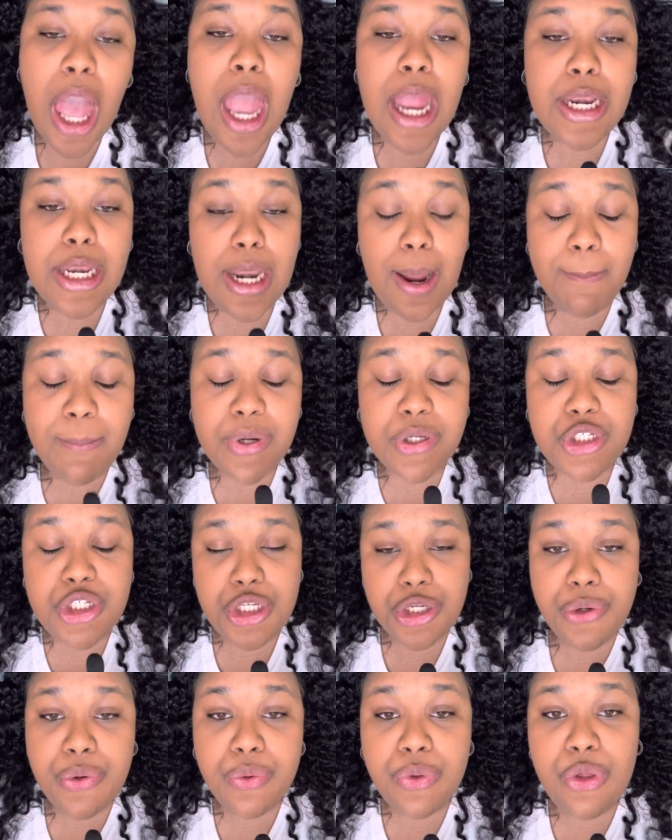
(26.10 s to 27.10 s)
Number
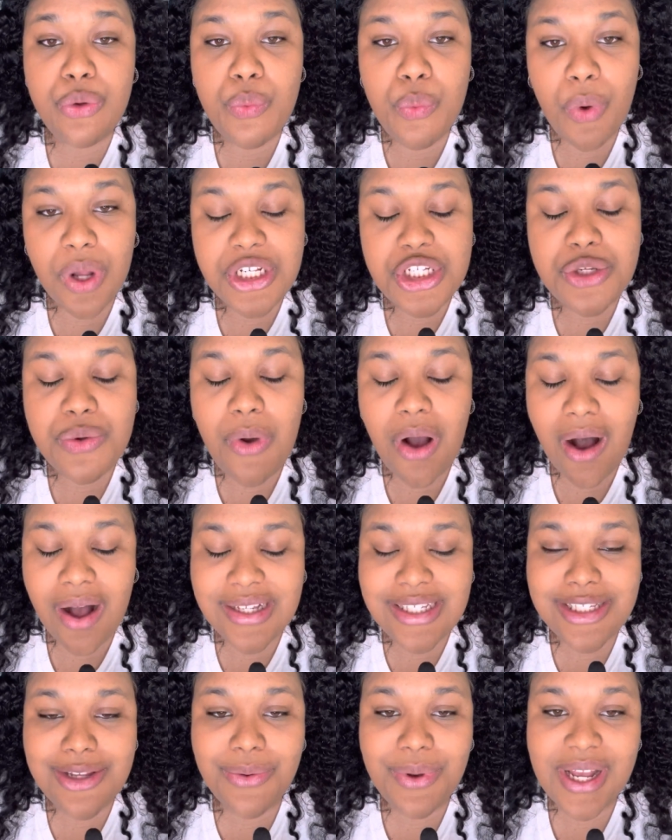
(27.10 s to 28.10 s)
two, you want to
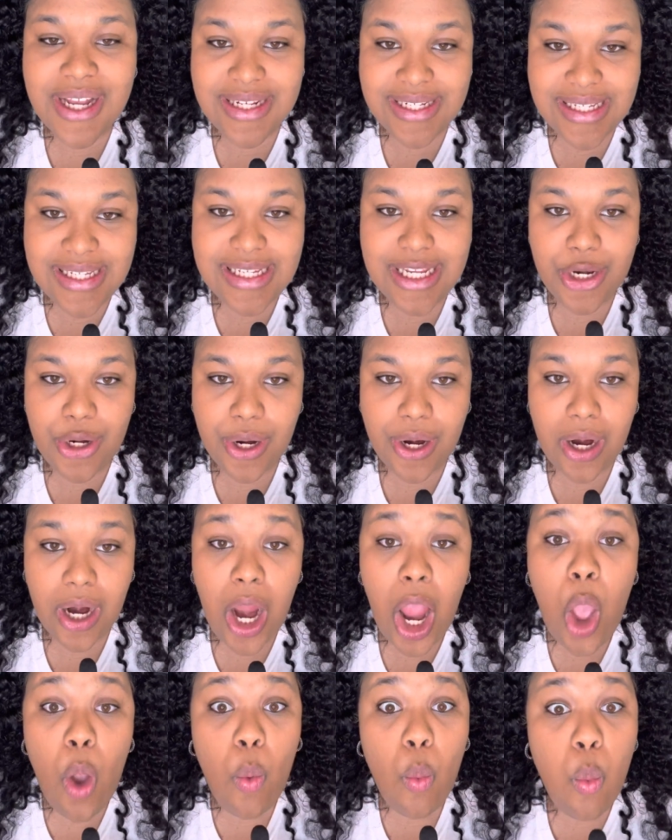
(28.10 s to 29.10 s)
also consider
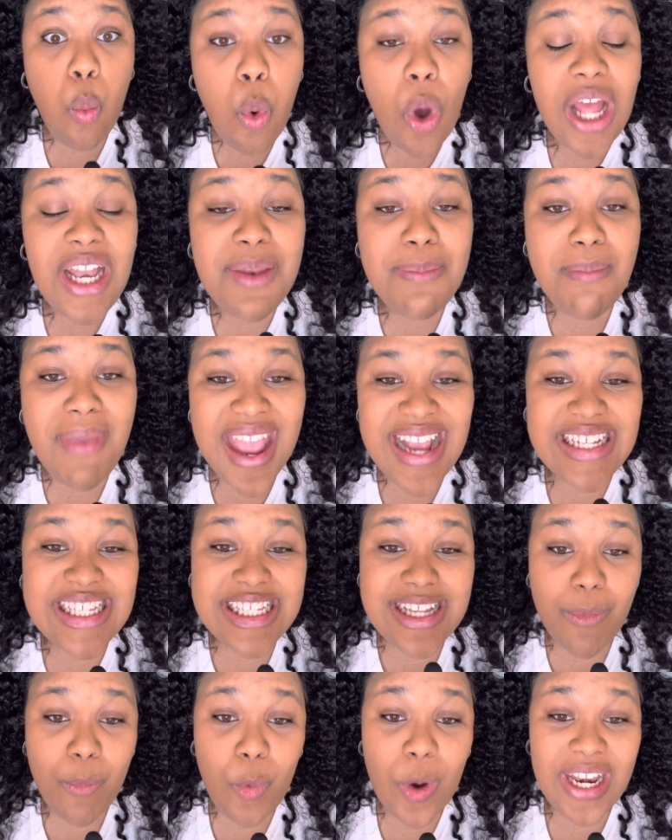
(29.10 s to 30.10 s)
what makes
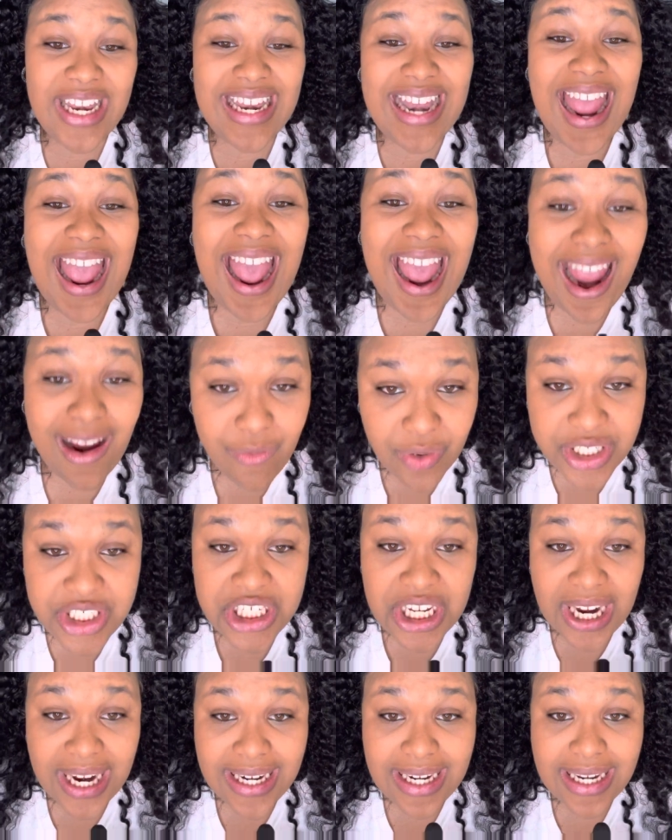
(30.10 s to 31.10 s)
someone an average
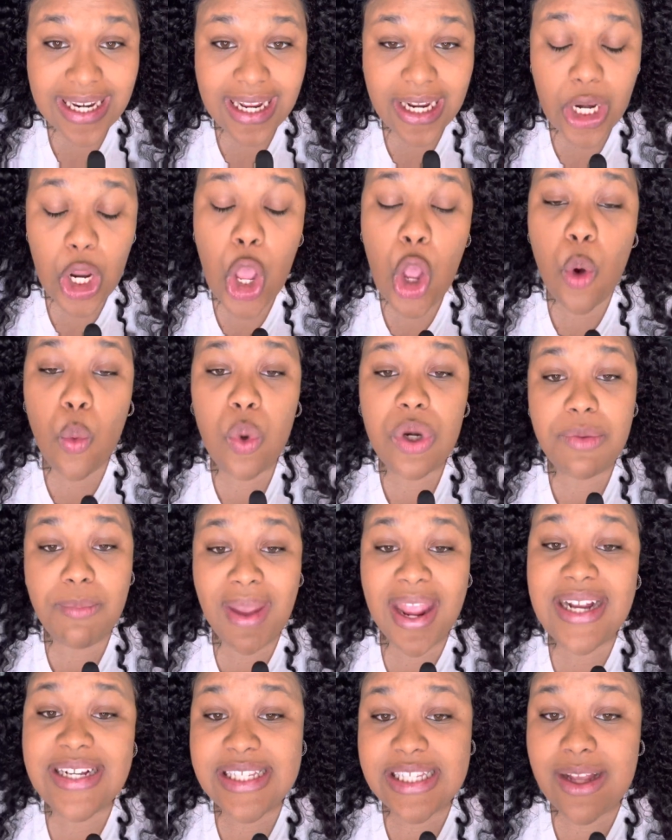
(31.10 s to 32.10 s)
candidate, what
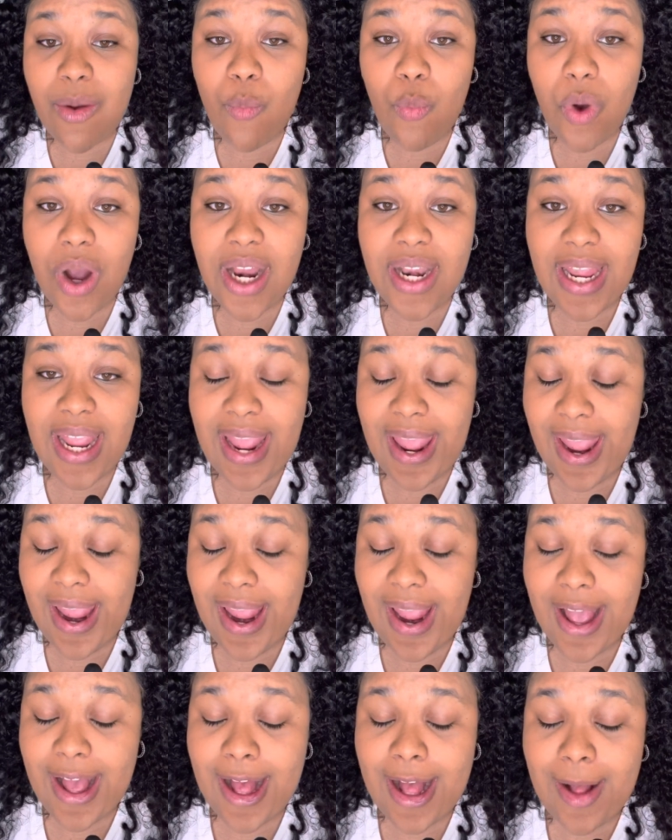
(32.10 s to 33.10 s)
makes someone a